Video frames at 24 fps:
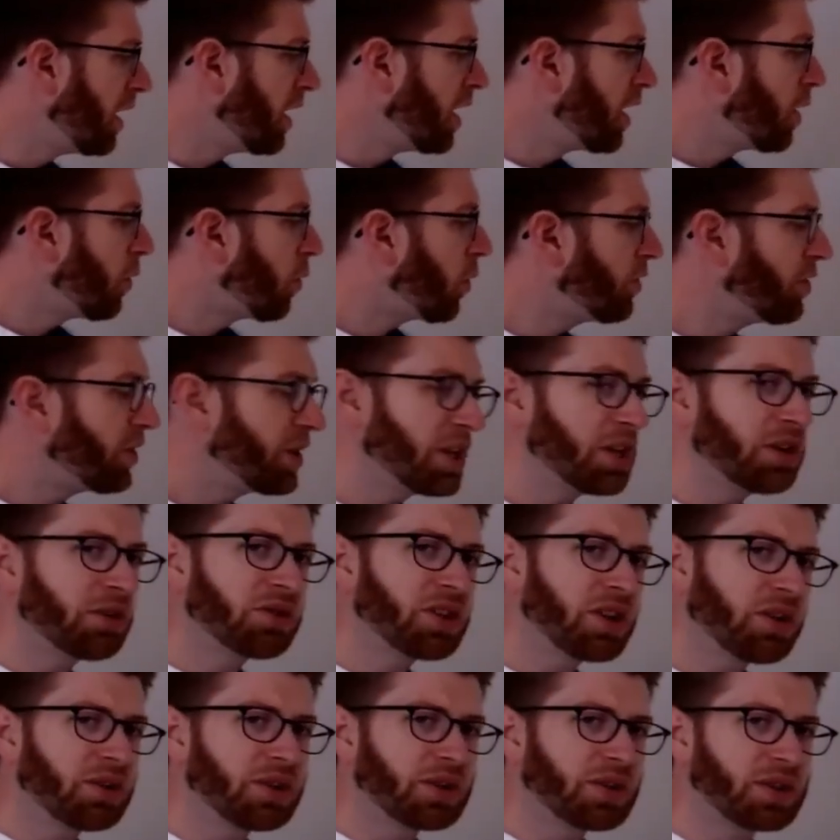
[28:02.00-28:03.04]
One thing you'll
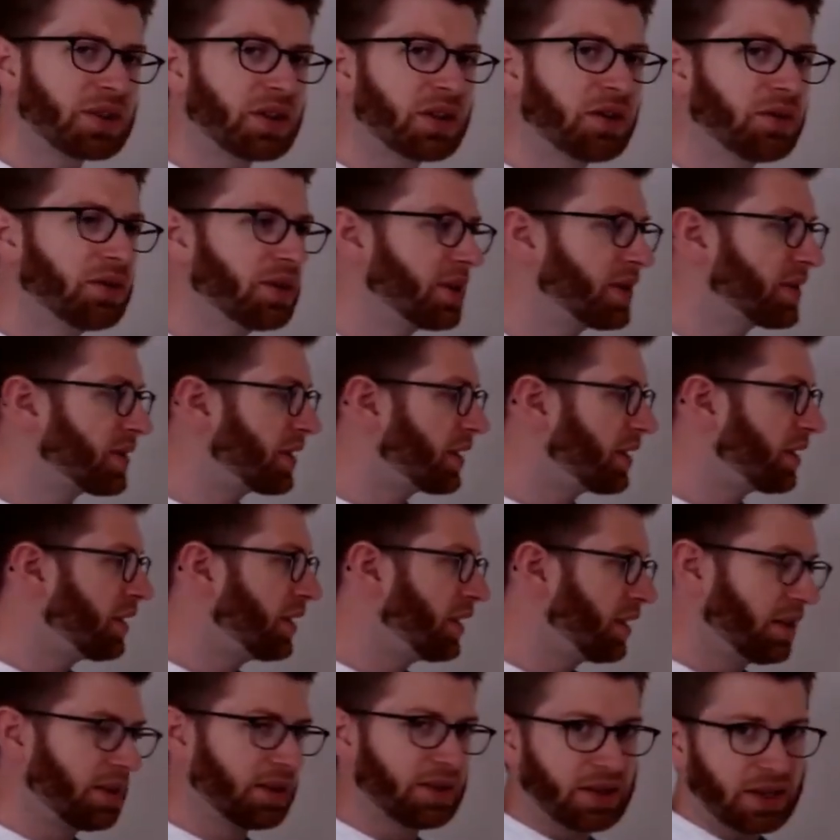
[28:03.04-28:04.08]
notice, though, is that it is,
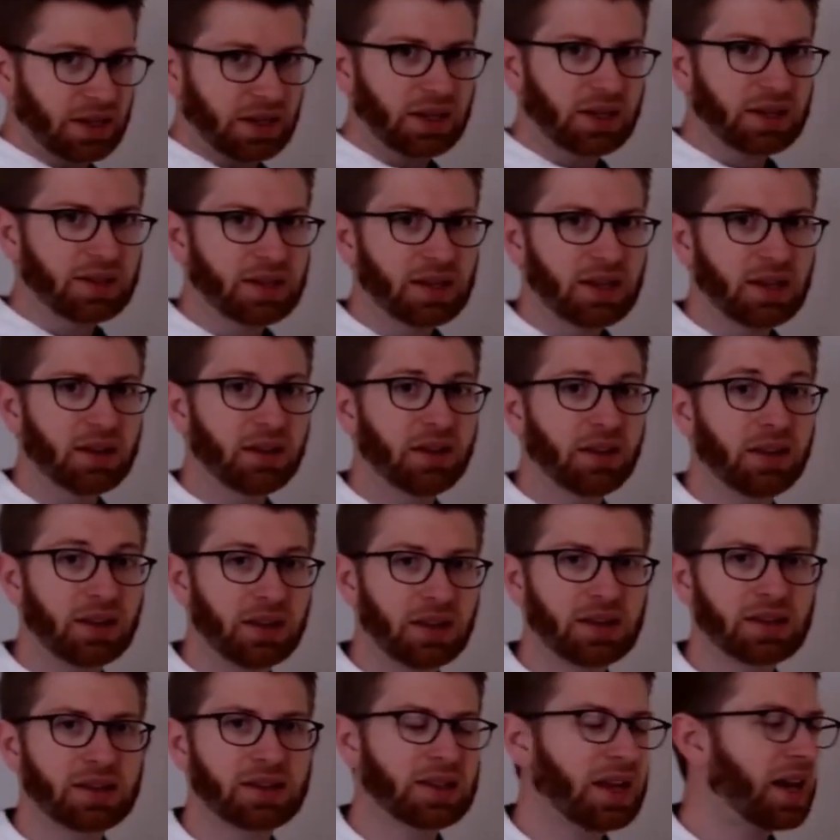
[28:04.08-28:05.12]
like I said, the
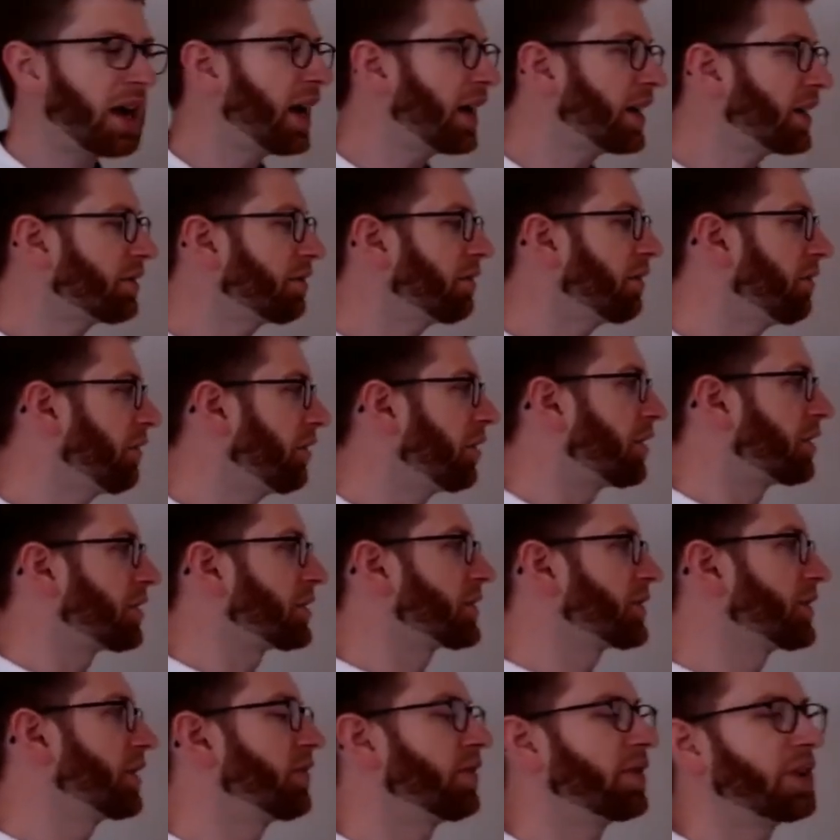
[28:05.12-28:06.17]
exact reverse of
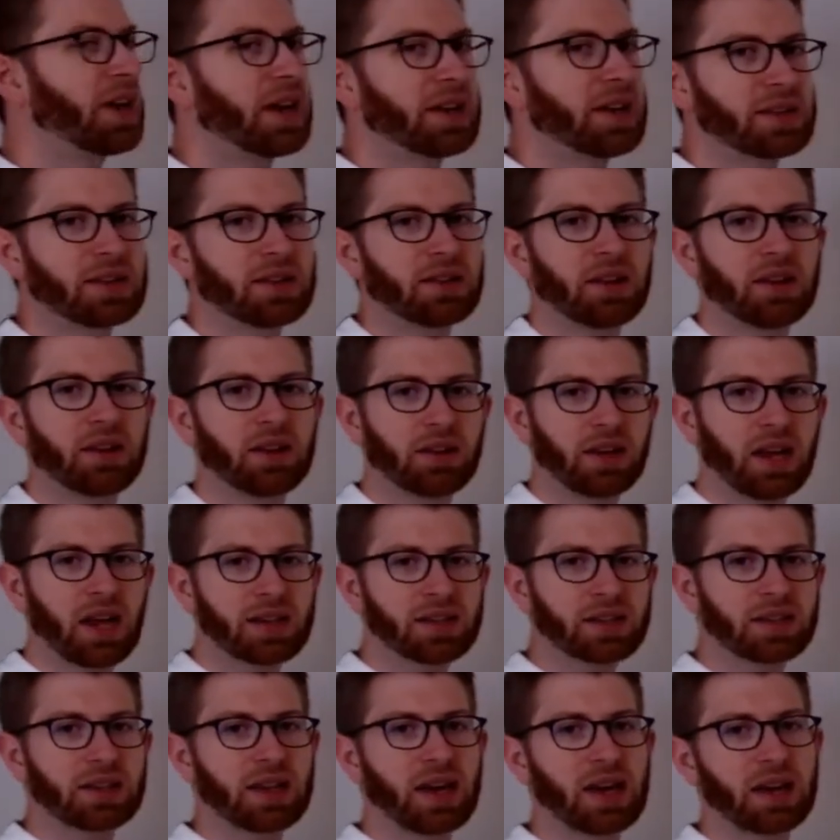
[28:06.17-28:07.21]
an
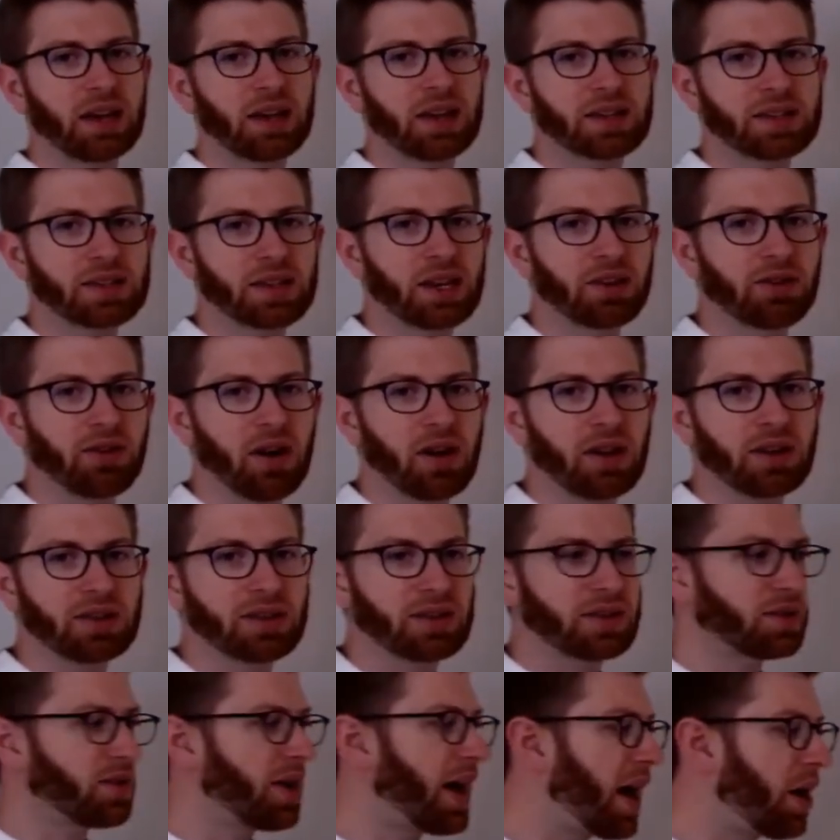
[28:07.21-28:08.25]
acid-catalyzed hydrolysis. So
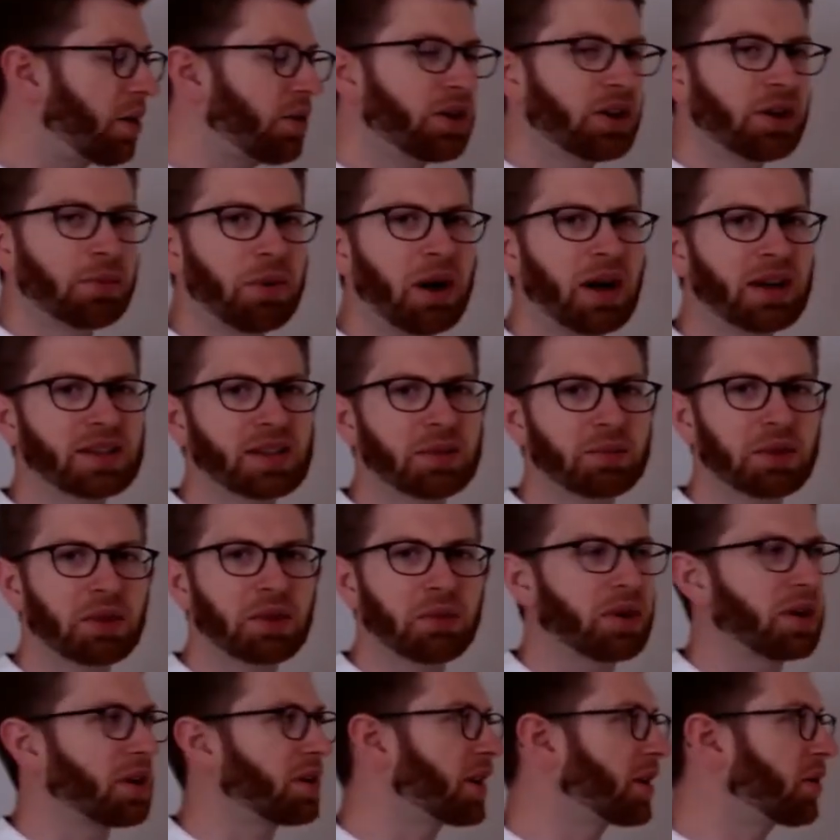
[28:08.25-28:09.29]
how could it possibly work?
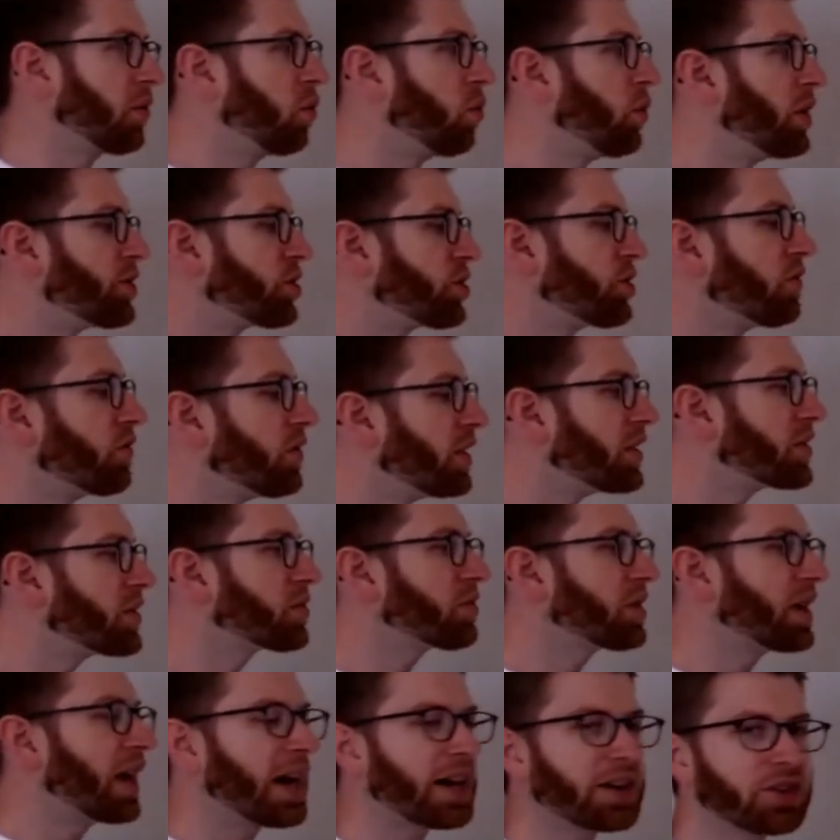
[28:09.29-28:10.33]
Like, which of these
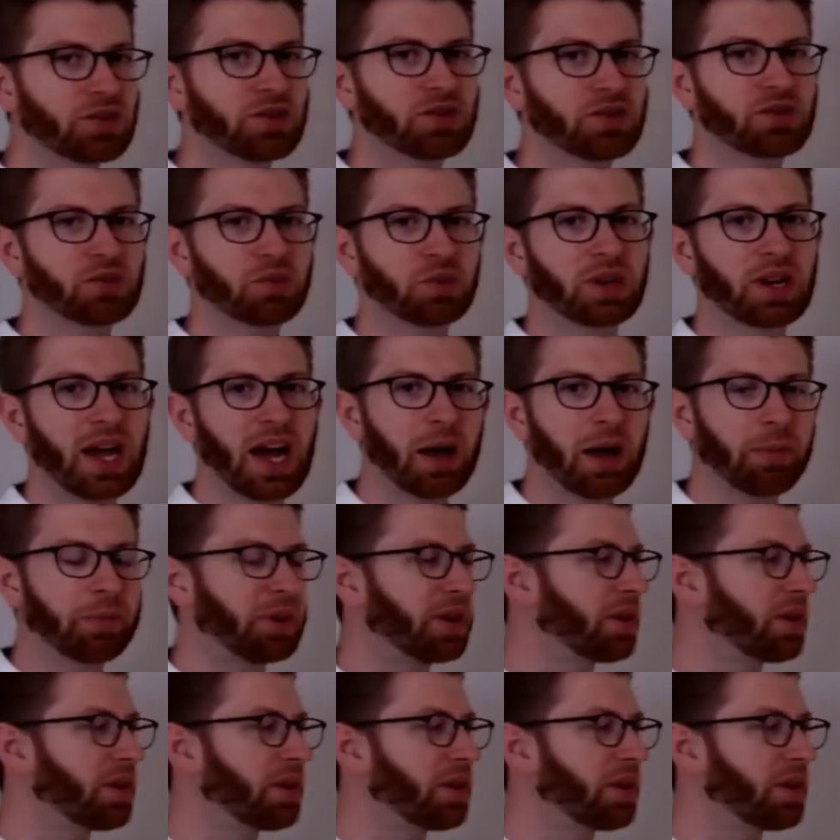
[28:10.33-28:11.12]
reactions would happen?